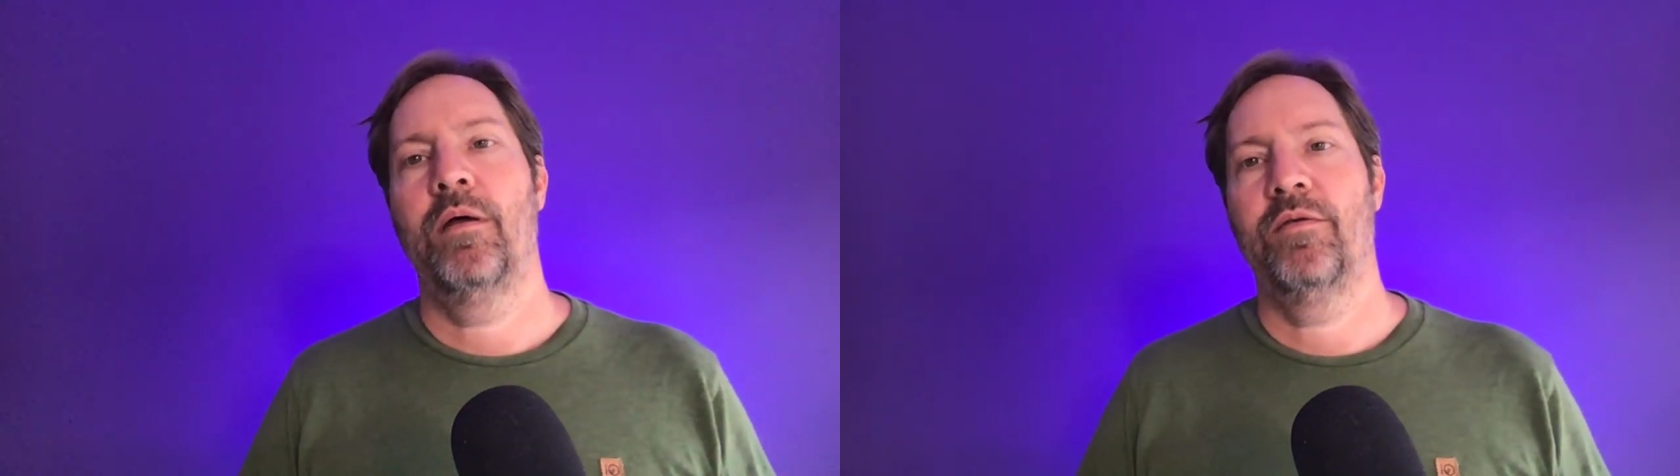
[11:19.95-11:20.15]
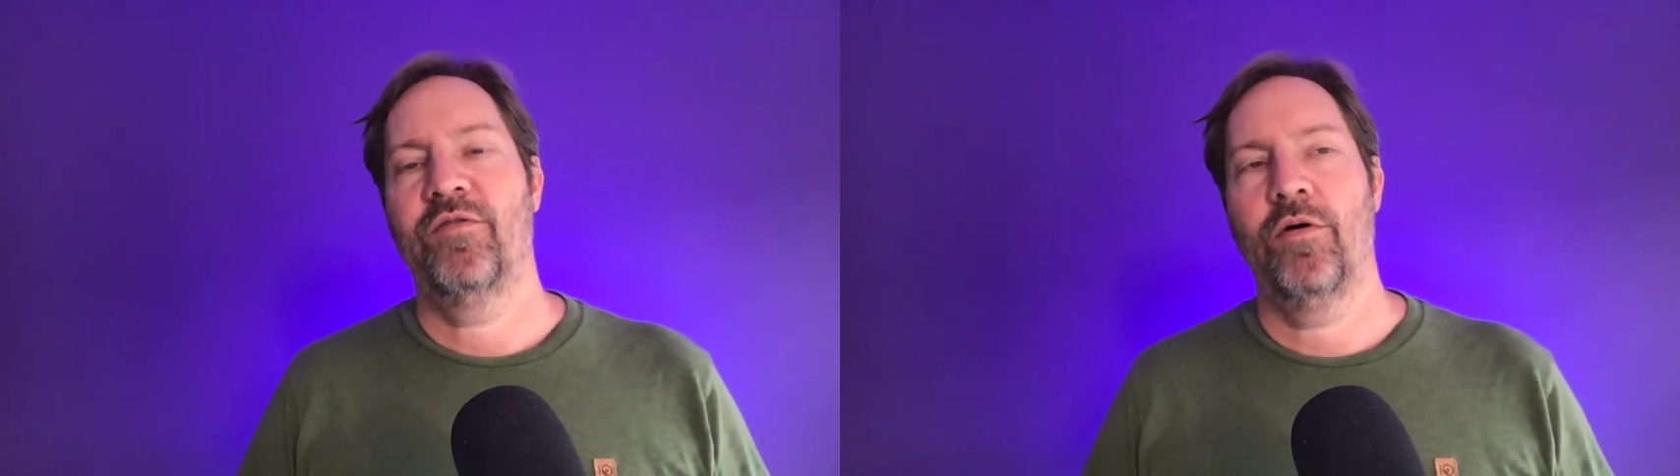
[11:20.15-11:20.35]

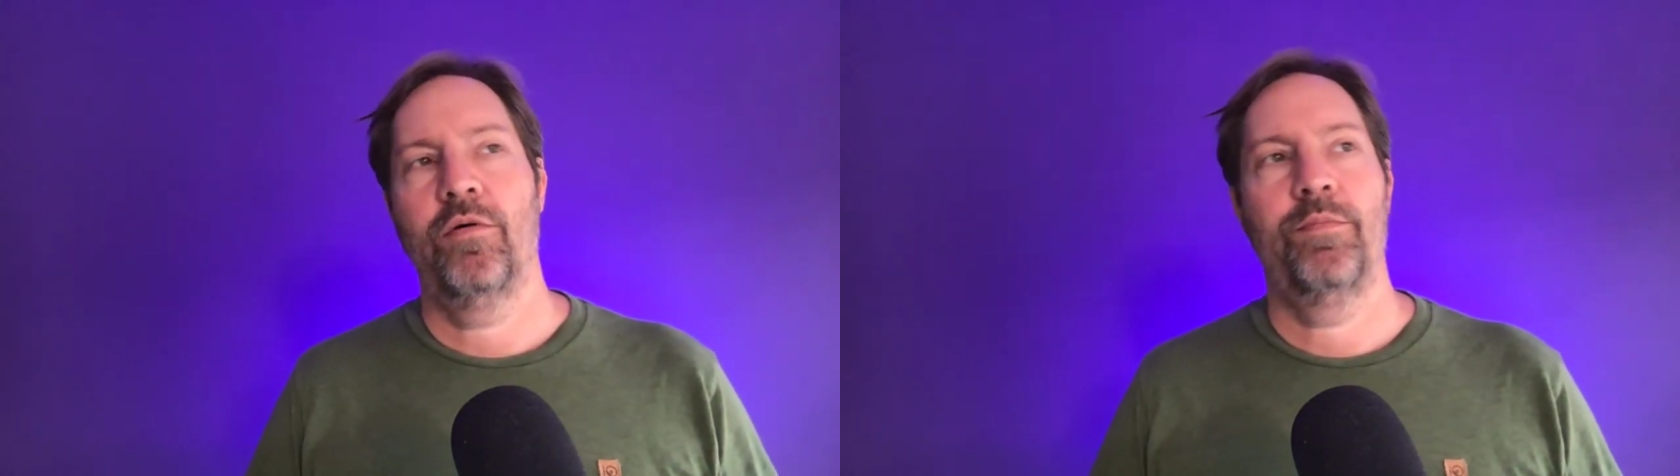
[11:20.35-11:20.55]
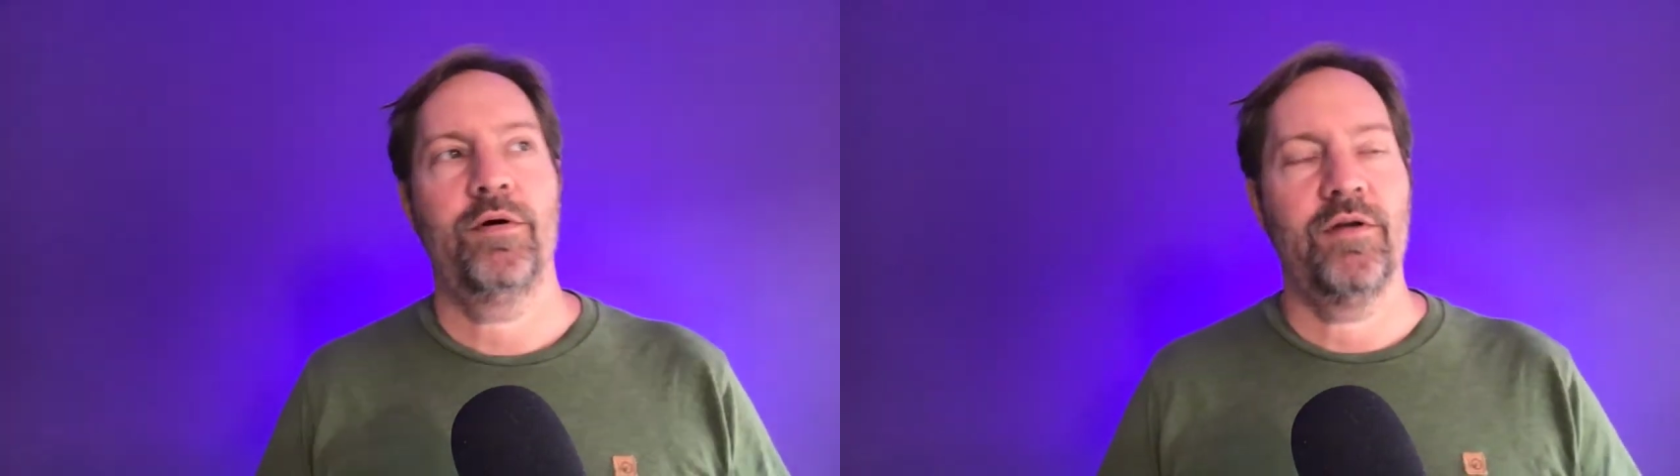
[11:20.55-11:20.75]
so
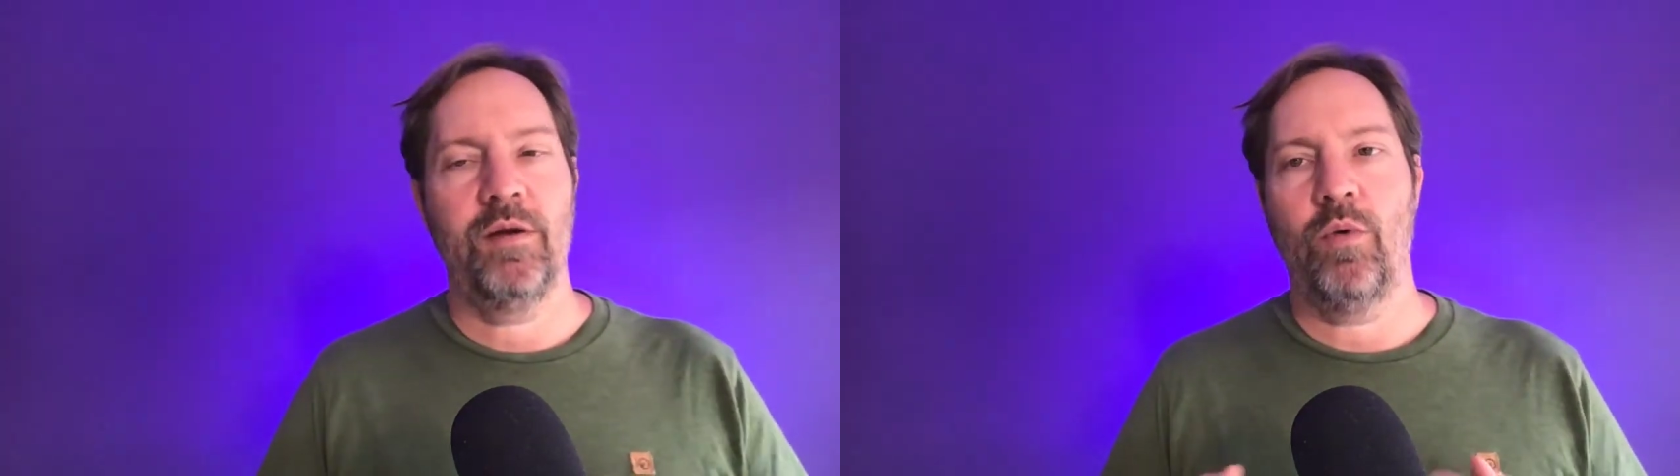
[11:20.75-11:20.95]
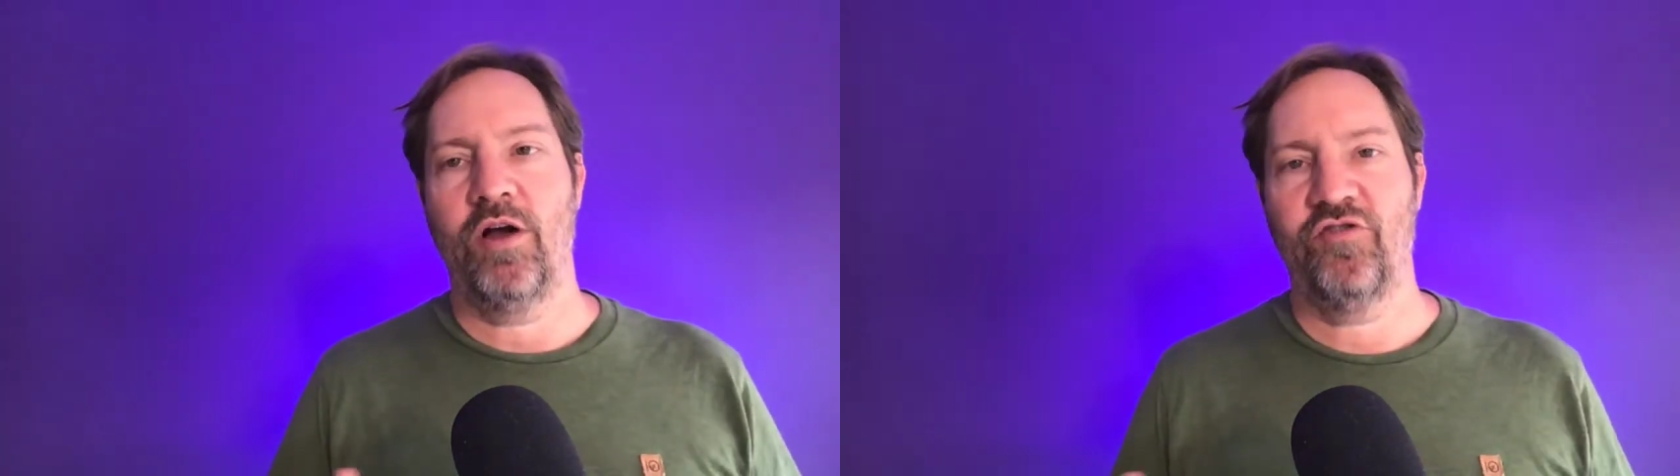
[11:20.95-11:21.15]
Booker T.
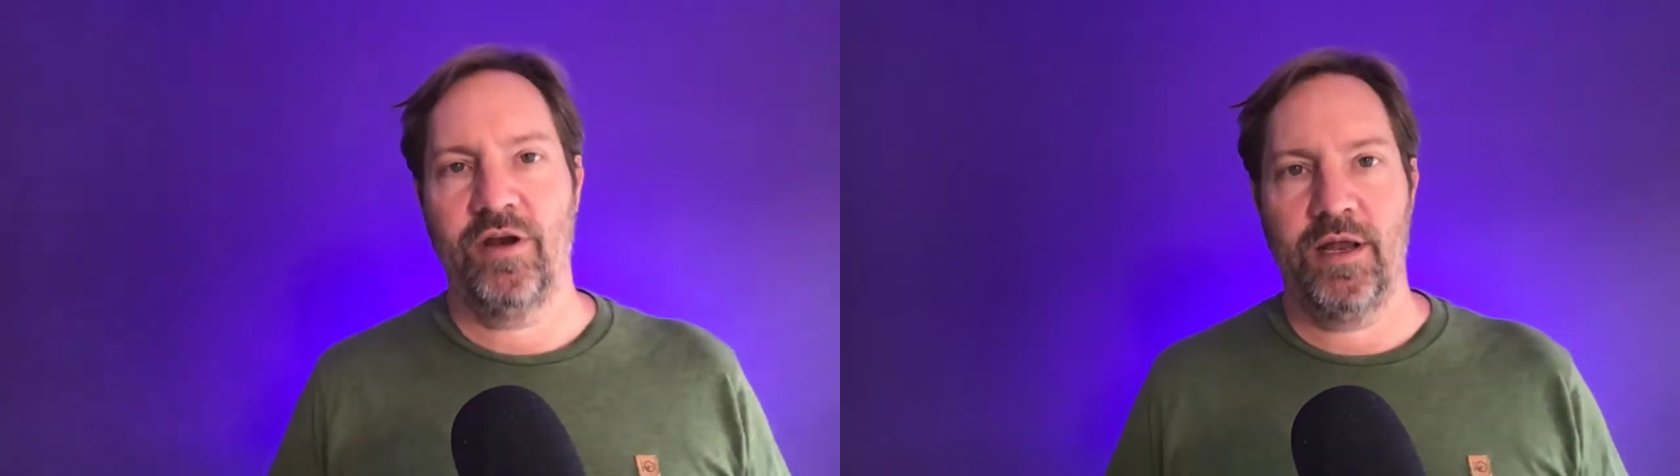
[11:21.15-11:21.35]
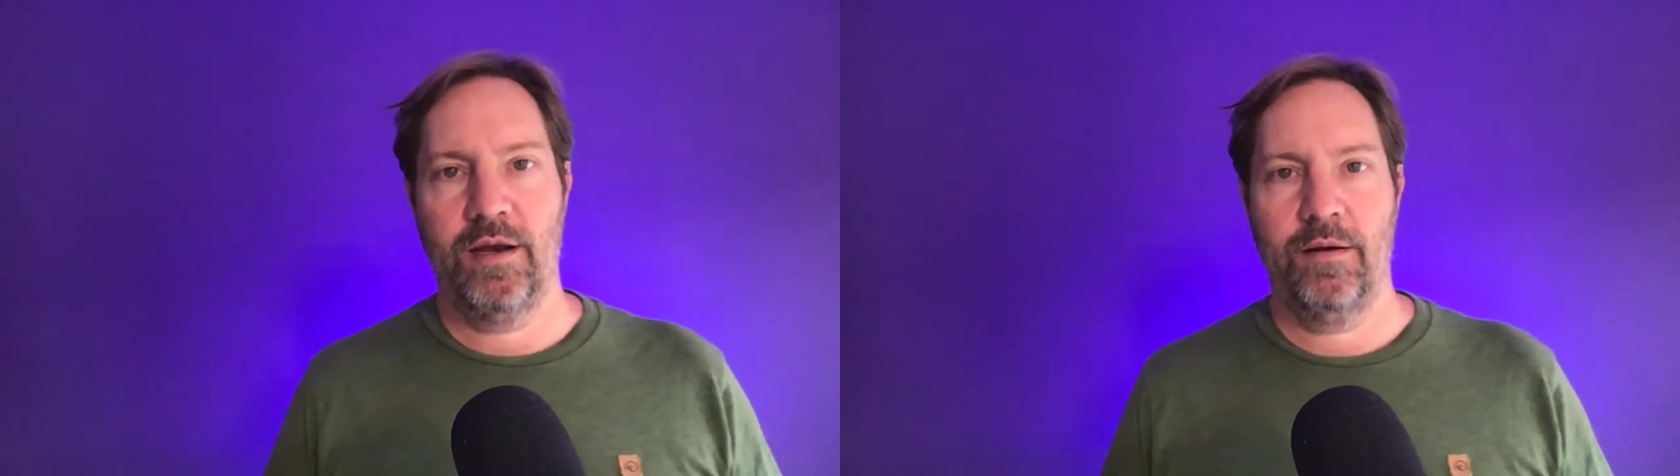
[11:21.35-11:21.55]

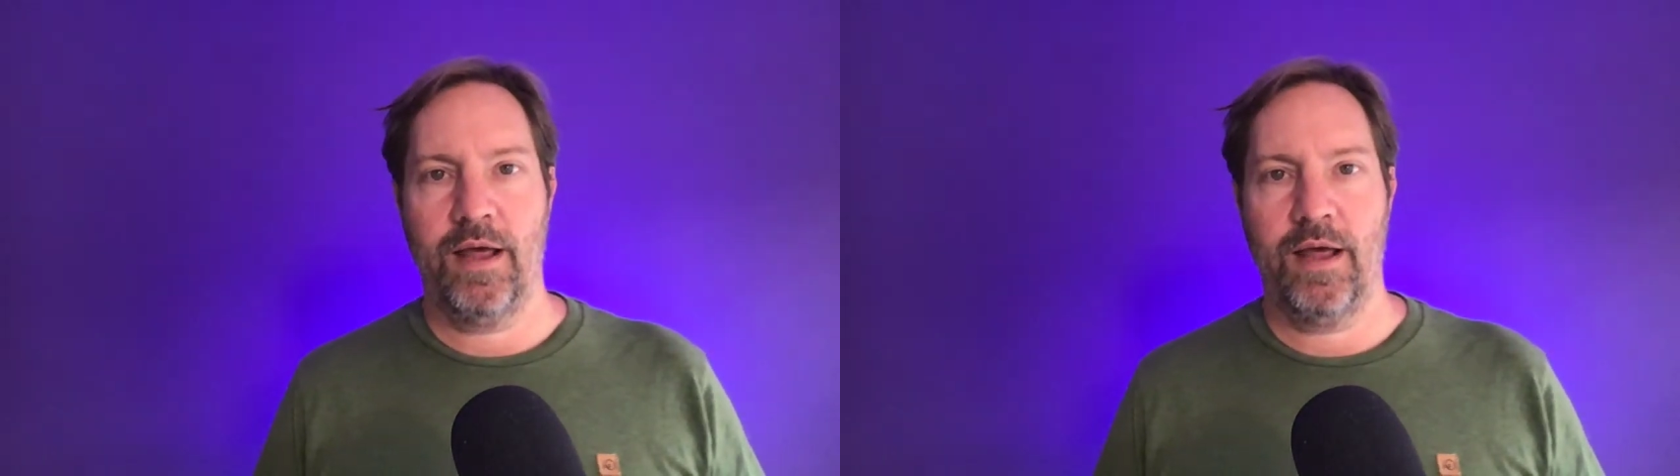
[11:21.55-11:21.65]
Washington